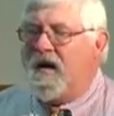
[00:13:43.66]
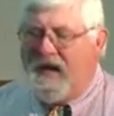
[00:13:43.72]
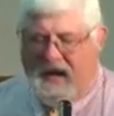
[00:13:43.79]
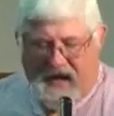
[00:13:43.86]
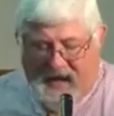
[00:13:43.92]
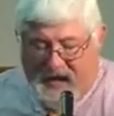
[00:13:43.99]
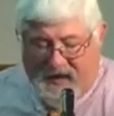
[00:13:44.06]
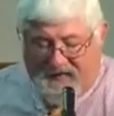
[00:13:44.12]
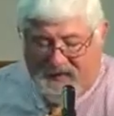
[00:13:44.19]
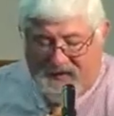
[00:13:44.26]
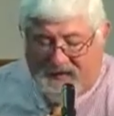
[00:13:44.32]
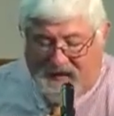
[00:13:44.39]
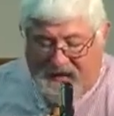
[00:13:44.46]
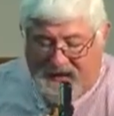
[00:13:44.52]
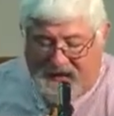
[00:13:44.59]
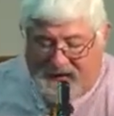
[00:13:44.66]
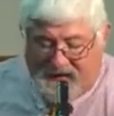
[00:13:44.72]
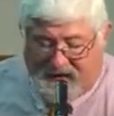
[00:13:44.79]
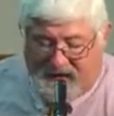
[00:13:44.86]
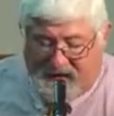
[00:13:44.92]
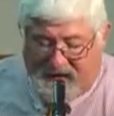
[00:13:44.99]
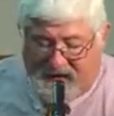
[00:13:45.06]
I haven't done
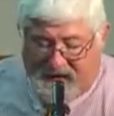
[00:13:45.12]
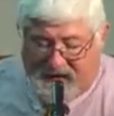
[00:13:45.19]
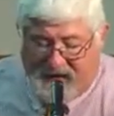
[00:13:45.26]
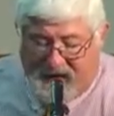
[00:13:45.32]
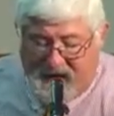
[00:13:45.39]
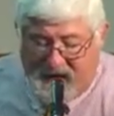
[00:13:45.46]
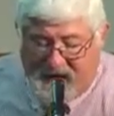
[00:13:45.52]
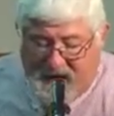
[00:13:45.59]
anything like that.